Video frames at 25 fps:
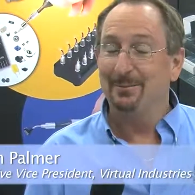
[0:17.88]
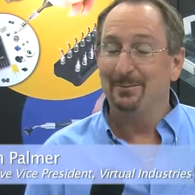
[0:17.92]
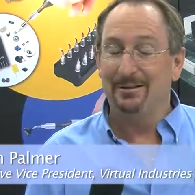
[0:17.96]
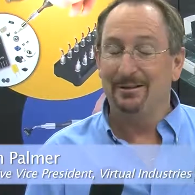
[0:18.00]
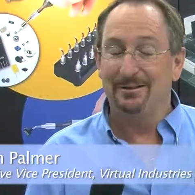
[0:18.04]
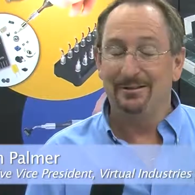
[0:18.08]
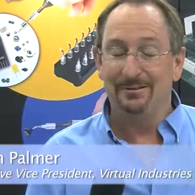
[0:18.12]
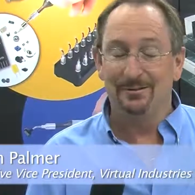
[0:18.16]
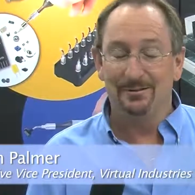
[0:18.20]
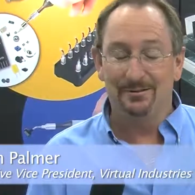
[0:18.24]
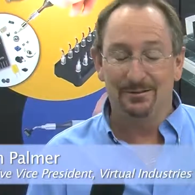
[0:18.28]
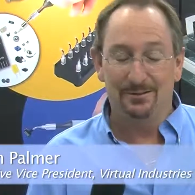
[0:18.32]

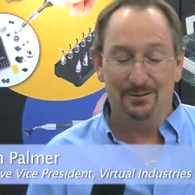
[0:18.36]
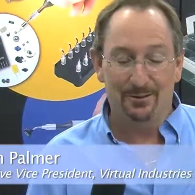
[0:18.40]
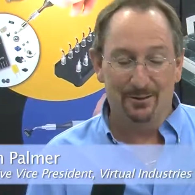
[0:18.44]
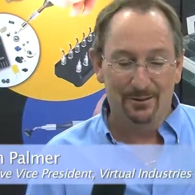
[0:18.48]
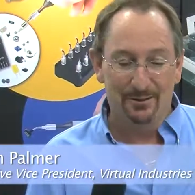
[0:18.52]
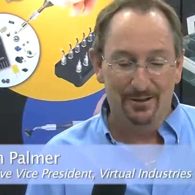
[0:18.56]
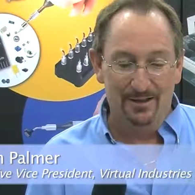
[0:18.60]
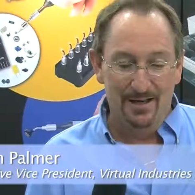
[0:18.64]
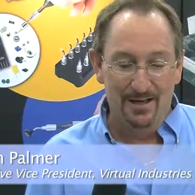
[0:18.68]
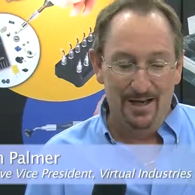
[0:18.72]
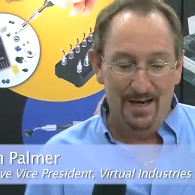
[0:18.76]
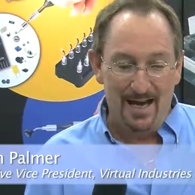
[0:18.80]
years ago.
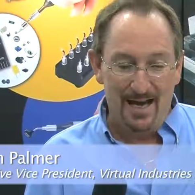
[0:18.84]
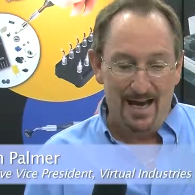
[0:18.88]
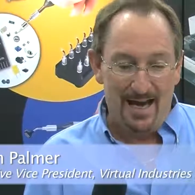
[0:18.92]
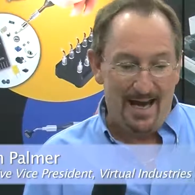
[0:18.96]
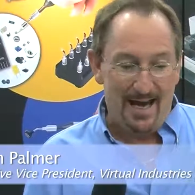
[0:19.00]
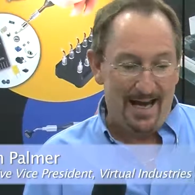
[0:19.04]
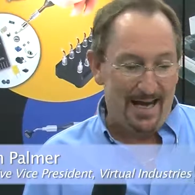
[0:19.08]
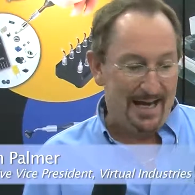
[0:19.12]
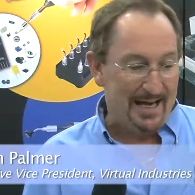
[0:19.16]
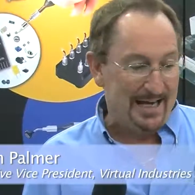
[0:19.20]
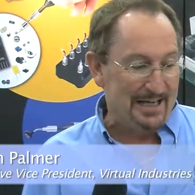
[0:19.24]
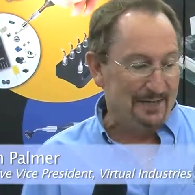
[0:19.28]

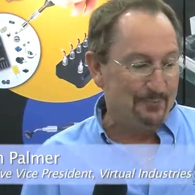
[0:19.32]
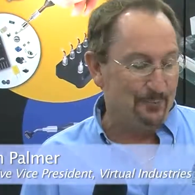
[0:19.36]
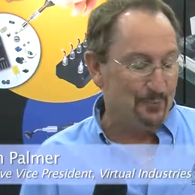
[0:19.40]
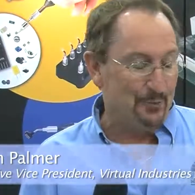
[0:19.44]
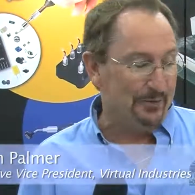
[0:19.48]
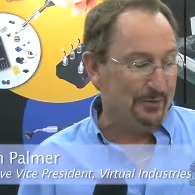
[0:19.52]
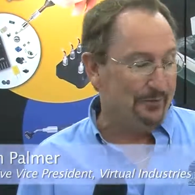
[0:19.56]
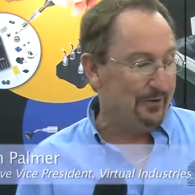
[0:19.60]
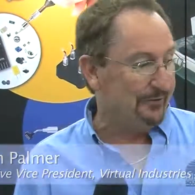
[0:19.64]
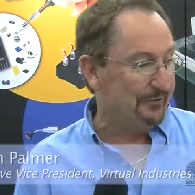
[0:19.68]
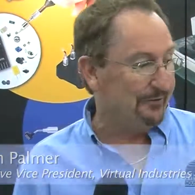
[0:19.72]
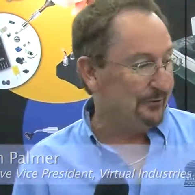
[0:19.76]
And one
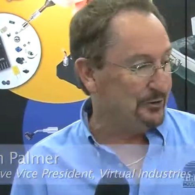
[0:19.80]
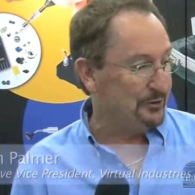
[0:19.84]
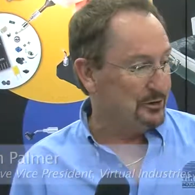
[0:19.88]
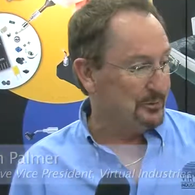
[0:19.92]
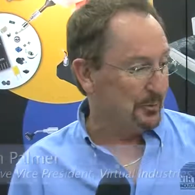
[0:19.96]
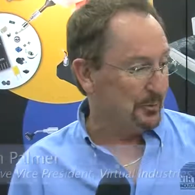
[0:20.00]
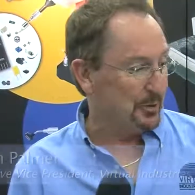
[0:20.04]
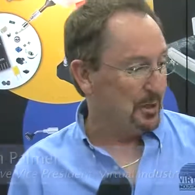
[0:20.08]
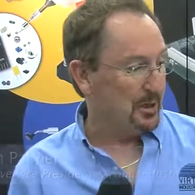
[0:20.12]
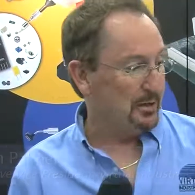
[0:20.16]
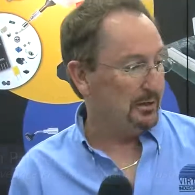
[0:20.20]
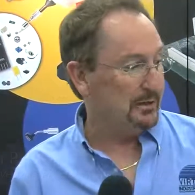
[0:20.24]
of our first
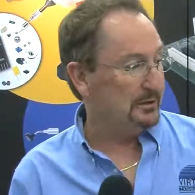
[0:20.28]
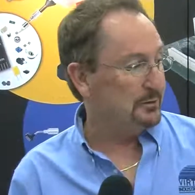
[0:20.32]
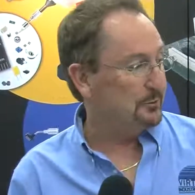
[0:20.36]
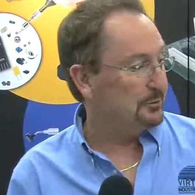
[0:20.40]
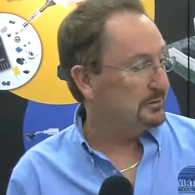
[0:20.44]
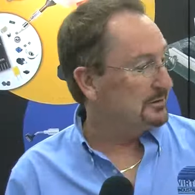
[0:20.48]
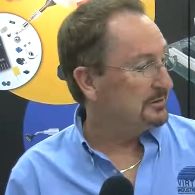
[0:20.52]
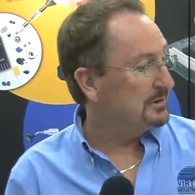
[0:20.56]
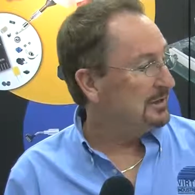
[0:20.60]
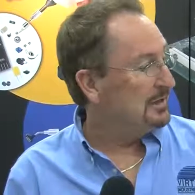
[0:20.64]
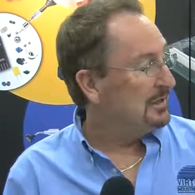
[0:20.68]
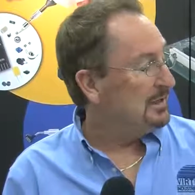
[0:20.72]
products
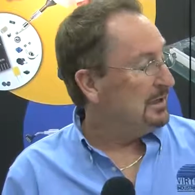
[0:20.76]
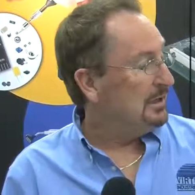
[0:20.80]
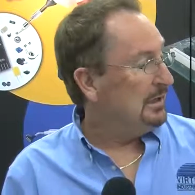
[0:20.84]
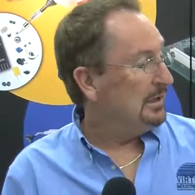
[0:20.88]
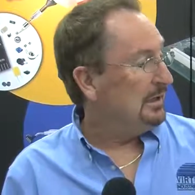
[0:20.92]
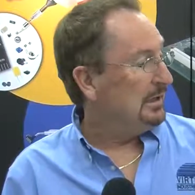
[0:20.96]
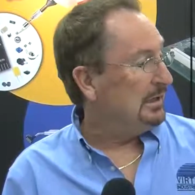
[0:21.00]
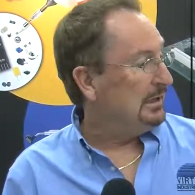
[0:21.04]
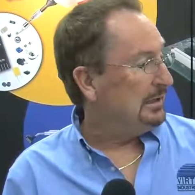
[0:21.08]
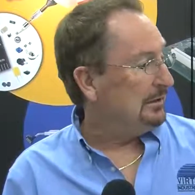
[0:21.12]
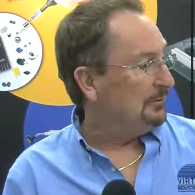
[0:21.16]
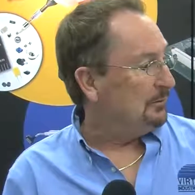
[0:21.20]
was
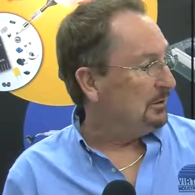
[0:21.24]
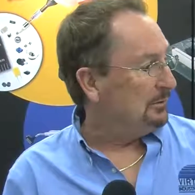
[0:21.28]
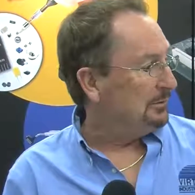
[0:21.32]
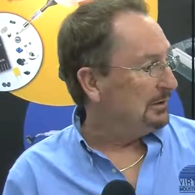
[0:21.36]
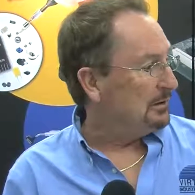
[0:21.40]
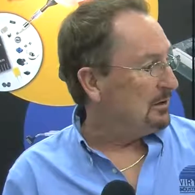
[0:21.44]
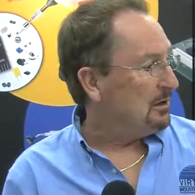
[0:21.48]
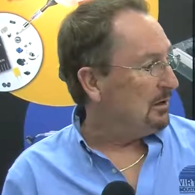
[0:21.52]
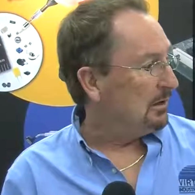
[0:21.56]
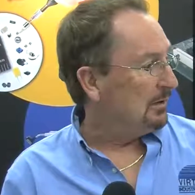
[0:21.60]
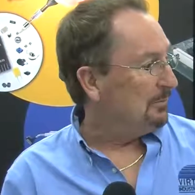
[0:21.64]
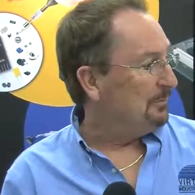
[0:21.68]
what we
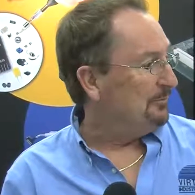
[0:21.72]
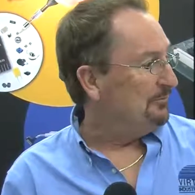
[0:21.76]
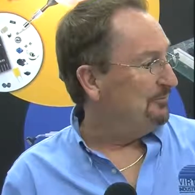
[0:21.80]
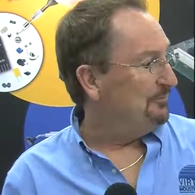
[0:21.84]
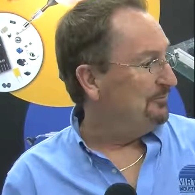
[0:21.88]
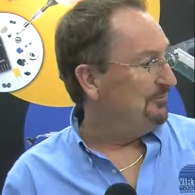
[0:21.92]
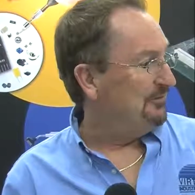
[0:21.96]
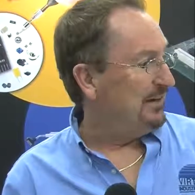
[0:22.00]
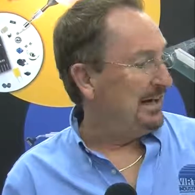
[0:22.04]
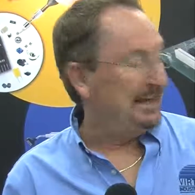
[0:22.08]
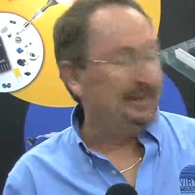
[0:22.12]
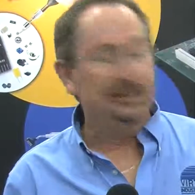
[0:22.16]
call
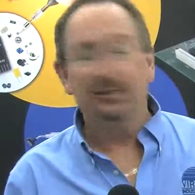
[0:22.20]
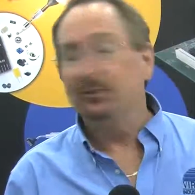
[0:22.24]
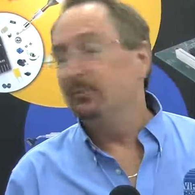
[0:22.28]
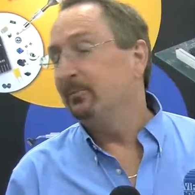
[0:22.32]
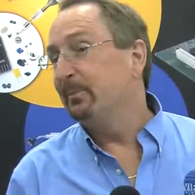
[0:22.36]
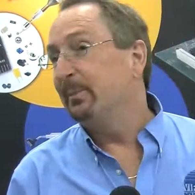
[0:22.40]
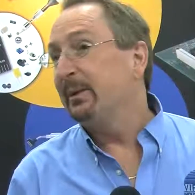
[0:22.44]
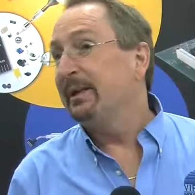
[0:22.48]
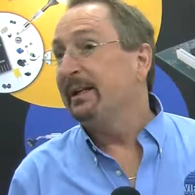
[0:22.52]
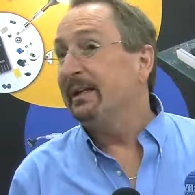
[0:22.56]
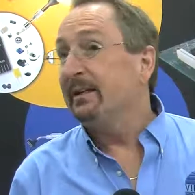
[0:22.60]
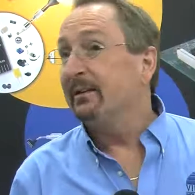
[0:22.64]
a vacuum
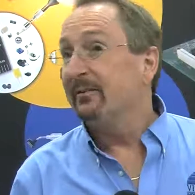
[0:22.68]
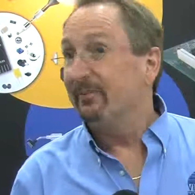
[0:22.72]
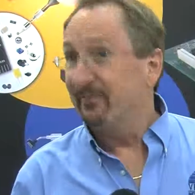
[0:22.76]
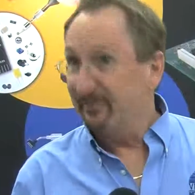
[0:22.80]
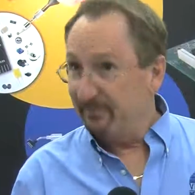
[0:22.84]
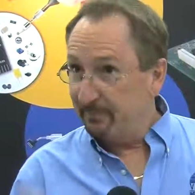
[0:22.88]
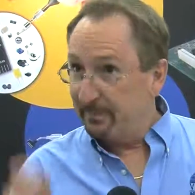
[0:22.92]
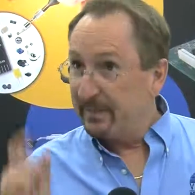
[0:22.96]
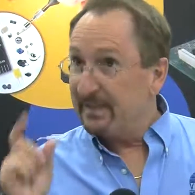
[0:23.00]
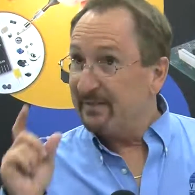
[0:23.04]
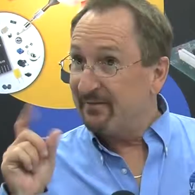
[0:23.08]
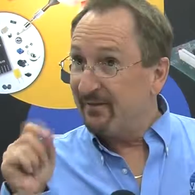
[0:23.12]
pen, a
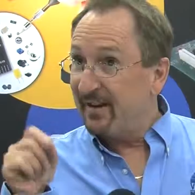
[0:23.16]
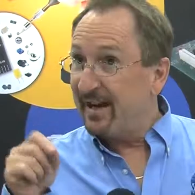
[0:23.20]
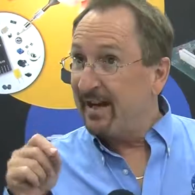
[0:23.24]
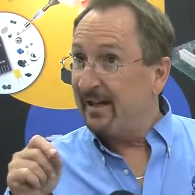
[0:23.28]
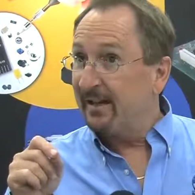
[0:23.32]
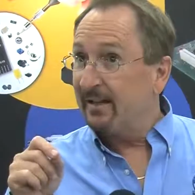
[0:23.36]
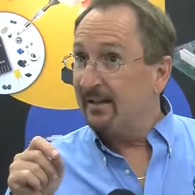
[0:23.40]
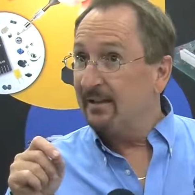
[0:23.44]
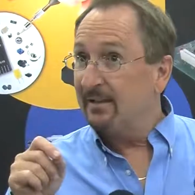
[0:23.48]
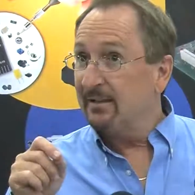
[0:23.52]
pin vac,